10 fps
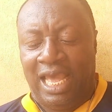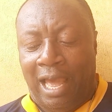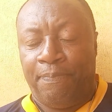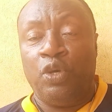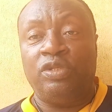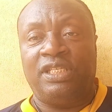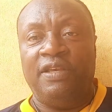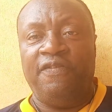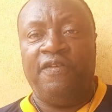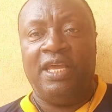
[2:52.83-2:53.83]

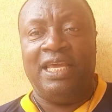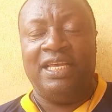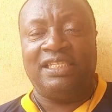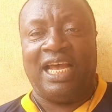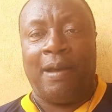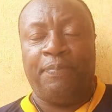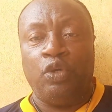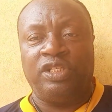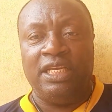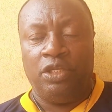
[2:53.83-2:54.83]
abusing
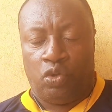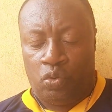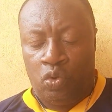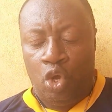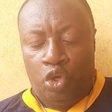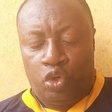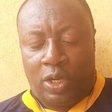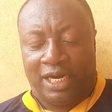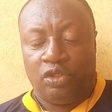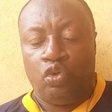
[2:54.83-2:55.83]
you. You
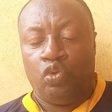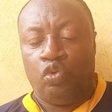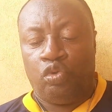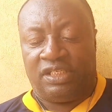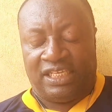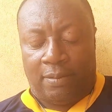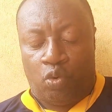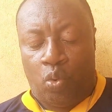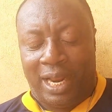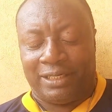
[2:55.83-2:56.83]
can use
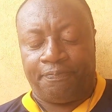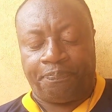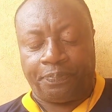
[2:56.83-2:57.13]
Psalm 1.